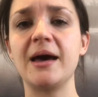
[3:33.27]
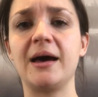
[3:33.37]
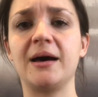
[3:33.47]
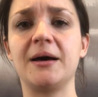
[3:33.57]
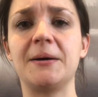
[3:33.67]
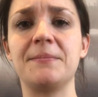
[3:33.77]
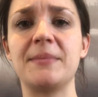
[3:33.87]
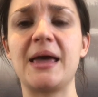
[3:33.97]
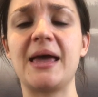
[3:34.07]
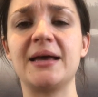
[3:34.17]

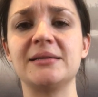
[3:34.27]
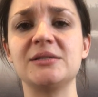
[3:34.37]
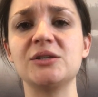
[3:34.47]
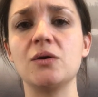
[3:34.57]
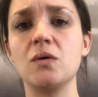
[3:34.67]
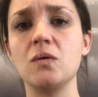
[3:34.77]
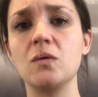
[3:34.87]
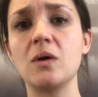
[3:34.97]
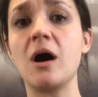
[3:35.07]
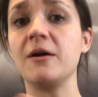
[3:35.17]
And
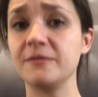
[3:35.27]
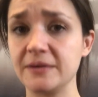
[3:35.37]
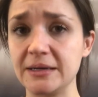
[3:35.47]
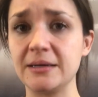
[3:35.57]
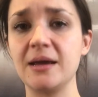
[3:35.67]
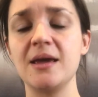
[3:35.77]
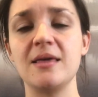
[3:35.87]
so often